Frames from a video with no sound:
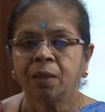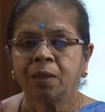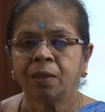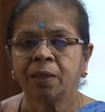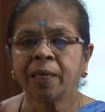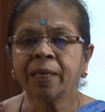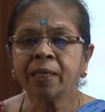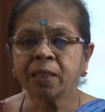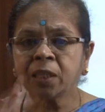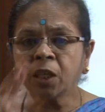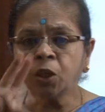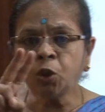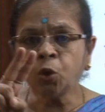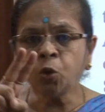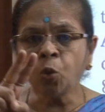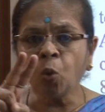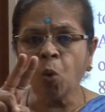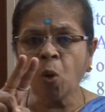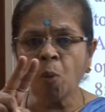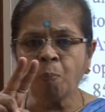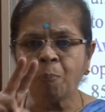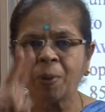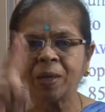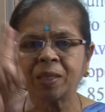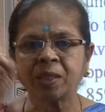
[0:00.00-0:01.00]
there is a
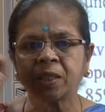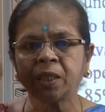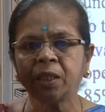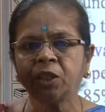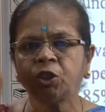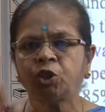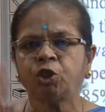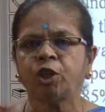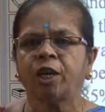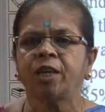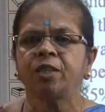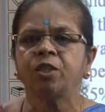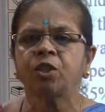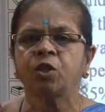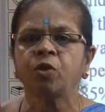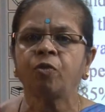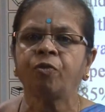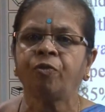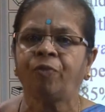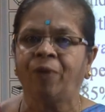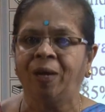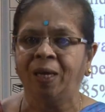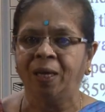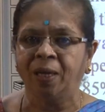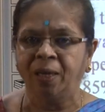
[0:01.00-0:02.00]
2 percent chance of
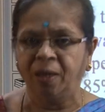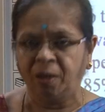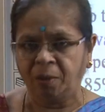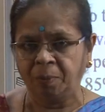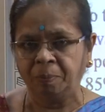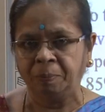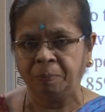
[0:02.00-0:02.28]
failure.